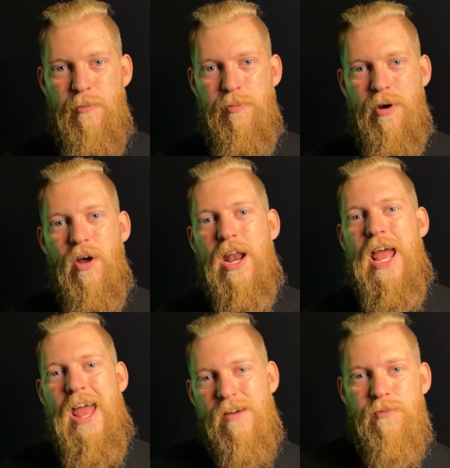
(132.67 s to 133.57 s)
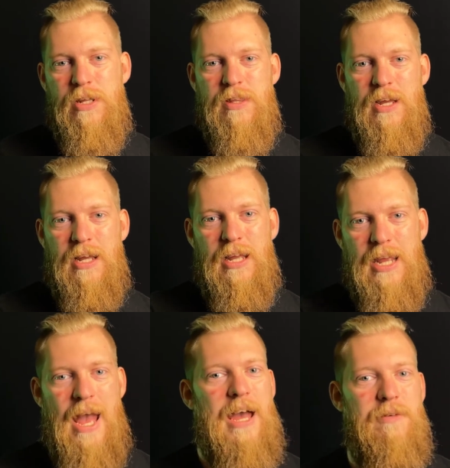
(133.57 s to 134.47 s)
But not everything
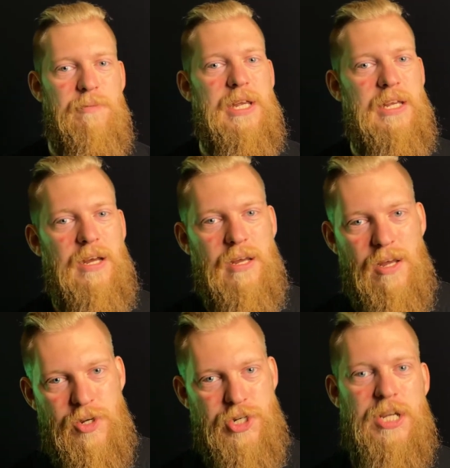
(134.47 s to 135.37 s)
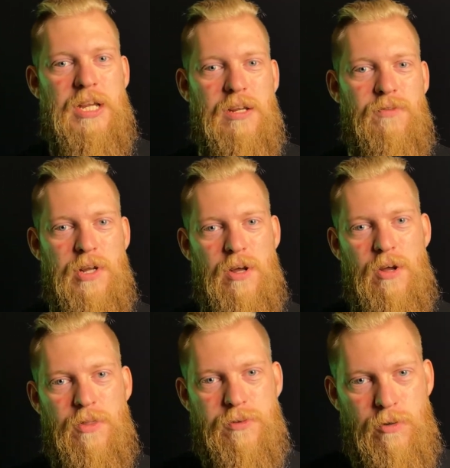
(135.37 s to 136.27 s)
can be achieved
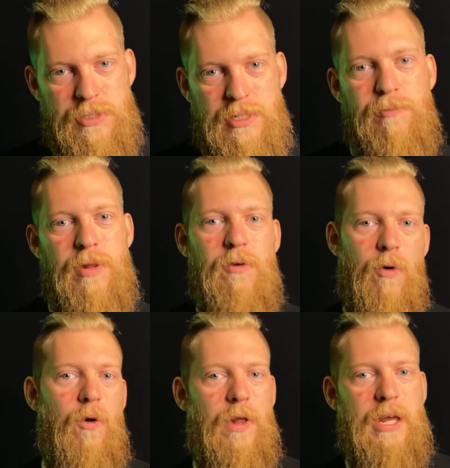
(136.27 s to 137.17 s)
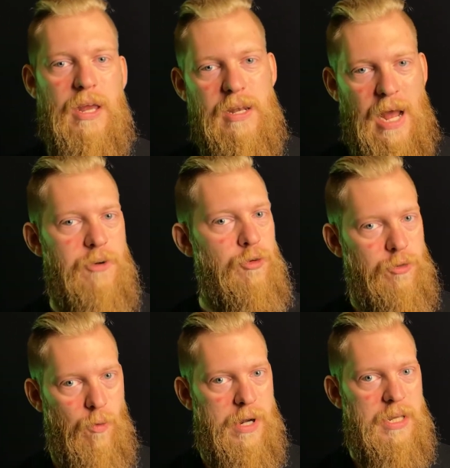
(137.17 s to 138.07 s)
through simply rolling a natural
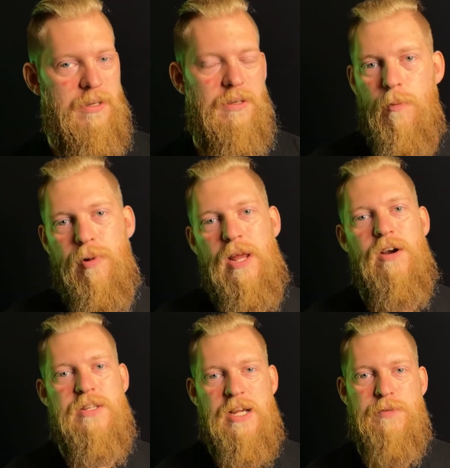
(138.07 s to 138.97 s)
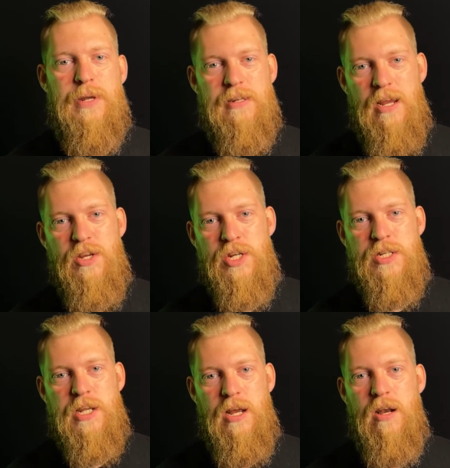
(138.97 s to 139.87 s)
20. Your players'
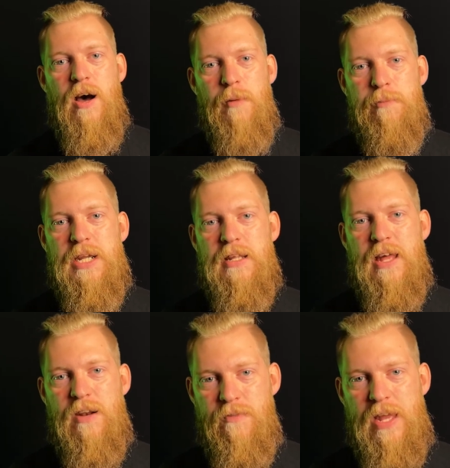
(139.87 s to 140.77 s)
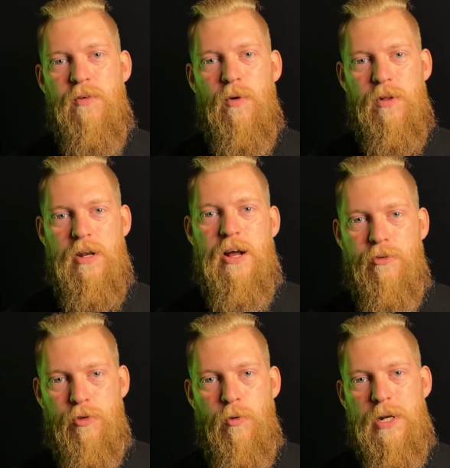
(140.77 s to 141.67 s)
expectations cannot be that if they roll a
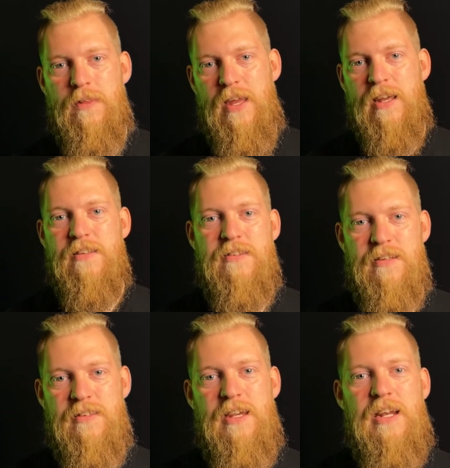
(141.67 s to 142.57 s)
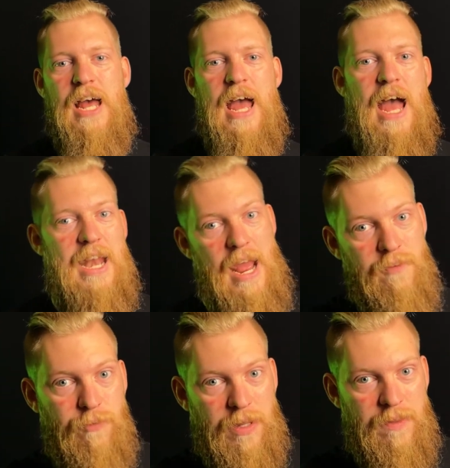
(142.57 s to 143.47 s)
natural 20, they can succeed at
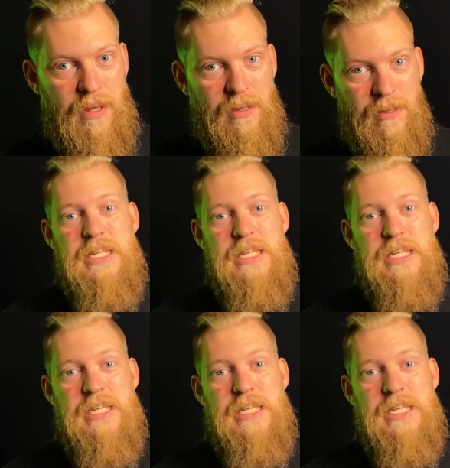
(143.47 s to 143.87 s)
everything.